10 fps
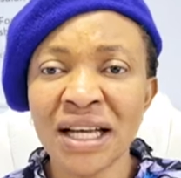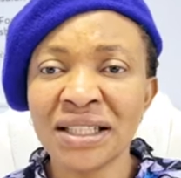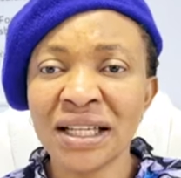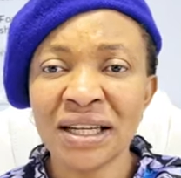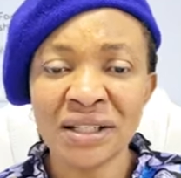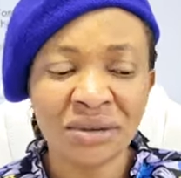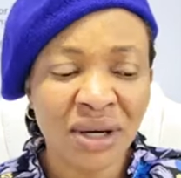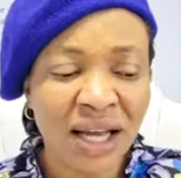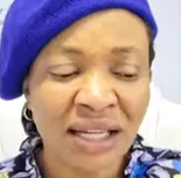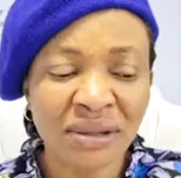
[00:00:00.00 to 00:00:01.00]
they are telling
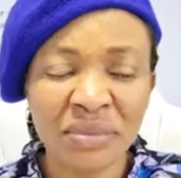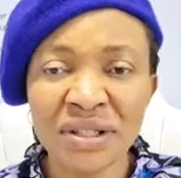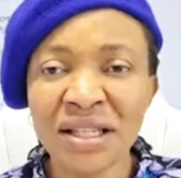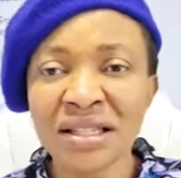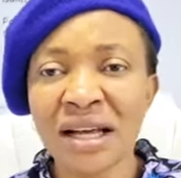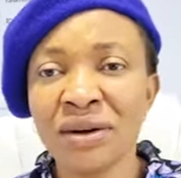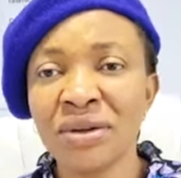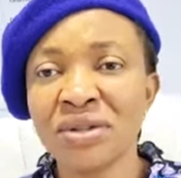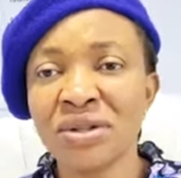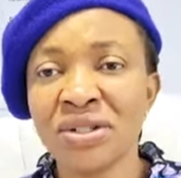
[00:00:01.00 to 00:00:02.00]
you how the business
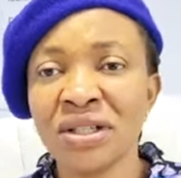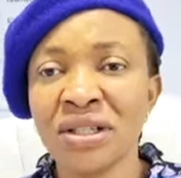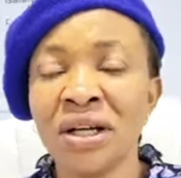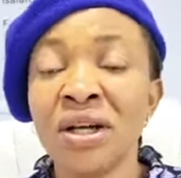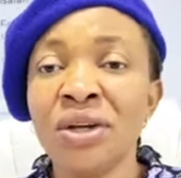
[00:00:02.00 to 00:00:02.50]
cannot succeed.